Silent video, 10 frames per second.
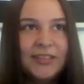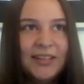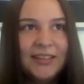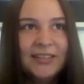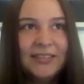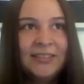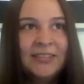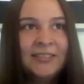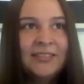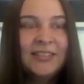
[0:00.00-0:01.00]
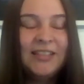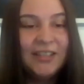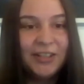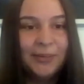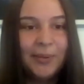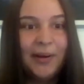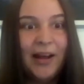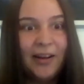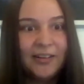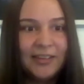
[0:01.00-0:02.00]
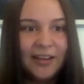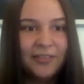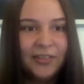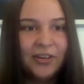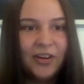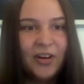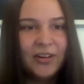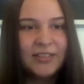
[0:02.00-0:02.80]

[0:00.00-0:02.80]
is teaching people how to care for their dogs